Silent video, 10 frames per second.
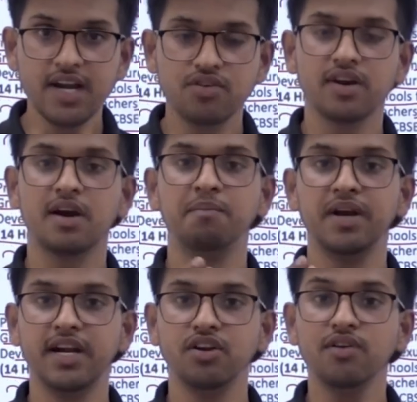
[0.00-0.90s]
You are
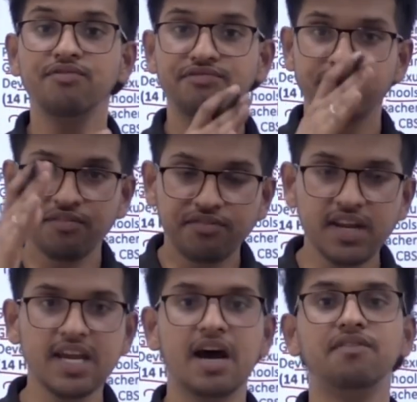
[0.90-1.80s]
completing your
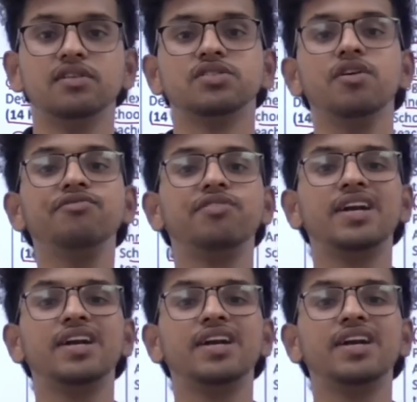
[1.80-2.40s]
50 hours of